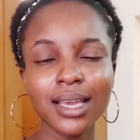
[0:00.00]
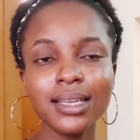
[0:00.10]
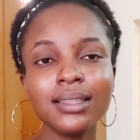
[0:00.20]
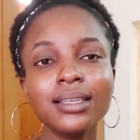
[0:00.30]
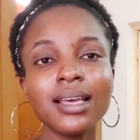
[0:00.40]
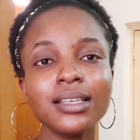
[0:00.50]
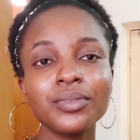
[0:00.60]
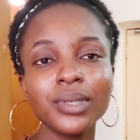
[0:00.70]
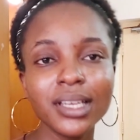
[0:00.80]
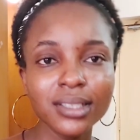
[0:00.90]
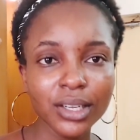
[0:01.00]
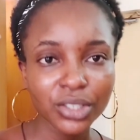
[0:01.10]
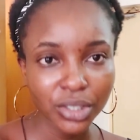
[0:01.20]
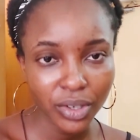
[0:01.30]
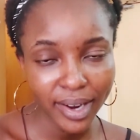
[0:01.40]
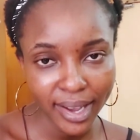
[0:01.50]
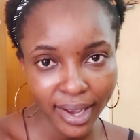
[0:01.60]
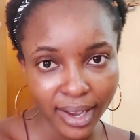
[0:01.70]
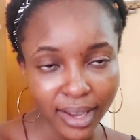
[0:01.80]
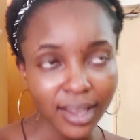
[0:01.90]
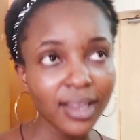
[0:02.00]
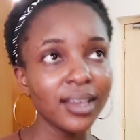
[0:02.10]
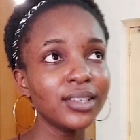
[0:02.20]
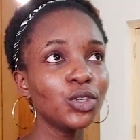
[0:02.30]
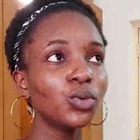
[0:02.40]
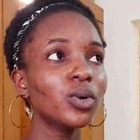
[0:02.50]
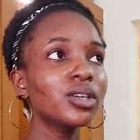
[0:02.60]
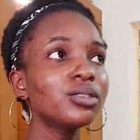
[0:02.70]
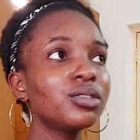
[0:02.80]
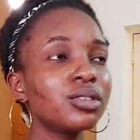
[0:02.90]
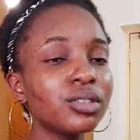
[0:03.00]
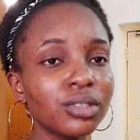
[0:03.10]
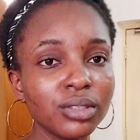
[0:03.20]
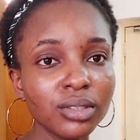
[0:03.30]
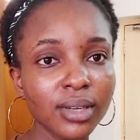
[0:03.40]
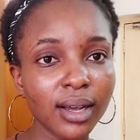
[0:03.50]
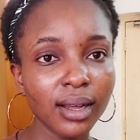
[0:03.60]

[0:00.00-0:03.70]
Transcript: anything that is related to your hair, you want to